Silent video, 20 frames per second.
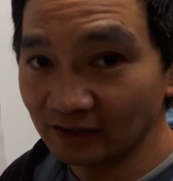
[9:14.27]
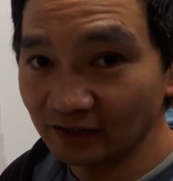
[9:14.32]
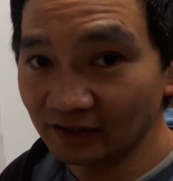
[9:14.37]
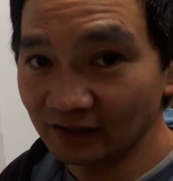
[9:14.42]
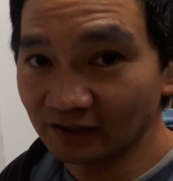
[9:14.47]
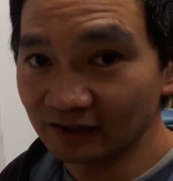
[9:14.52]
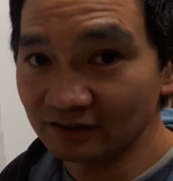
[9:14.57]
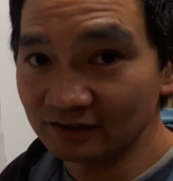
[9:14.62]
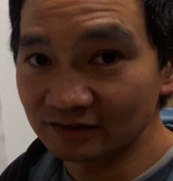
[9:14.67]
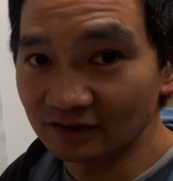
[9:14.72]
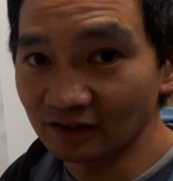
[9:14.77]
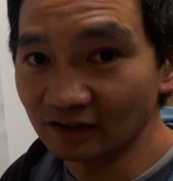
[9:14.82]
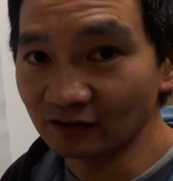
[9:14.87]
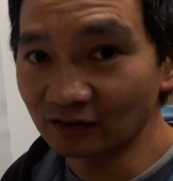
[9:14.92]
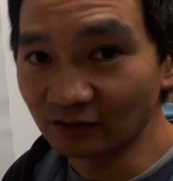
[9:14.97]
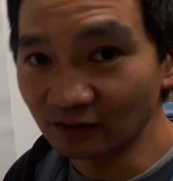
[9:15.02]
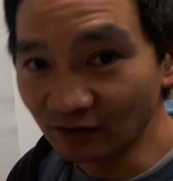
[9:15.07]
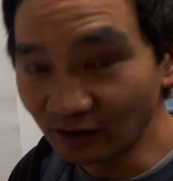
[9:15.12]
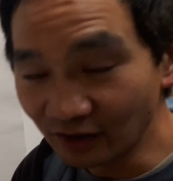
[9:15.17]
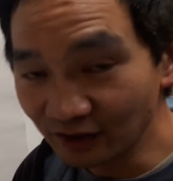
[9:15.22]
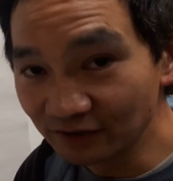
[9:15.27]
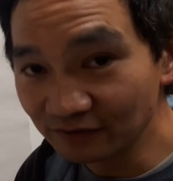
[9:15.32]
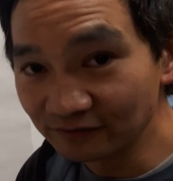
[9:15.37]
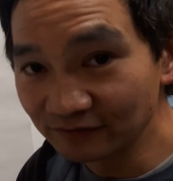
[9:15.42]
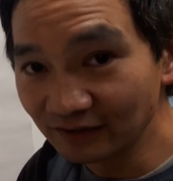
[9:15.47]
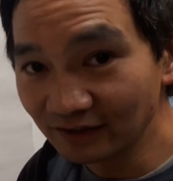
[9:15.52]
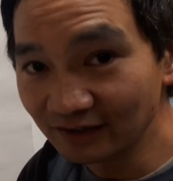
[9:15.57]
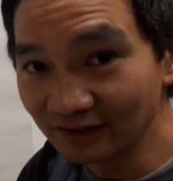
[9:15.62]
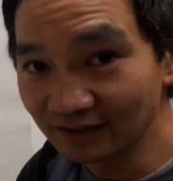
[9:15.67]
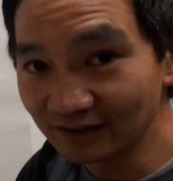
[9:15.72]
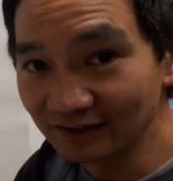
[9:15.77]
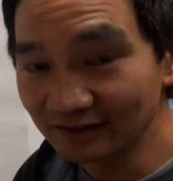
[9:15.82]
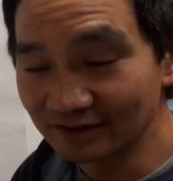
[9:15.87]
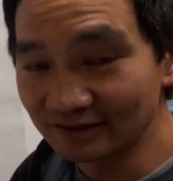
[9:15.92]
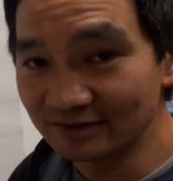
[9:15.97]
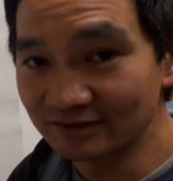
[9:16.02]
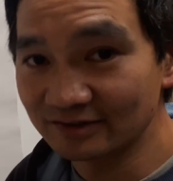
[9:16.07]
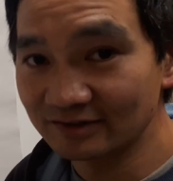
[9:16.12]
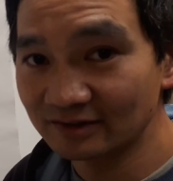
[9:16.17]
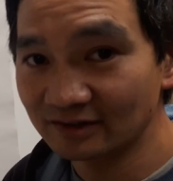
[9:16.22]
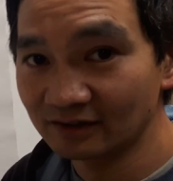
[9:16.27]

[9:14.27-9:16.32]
and a lot of it is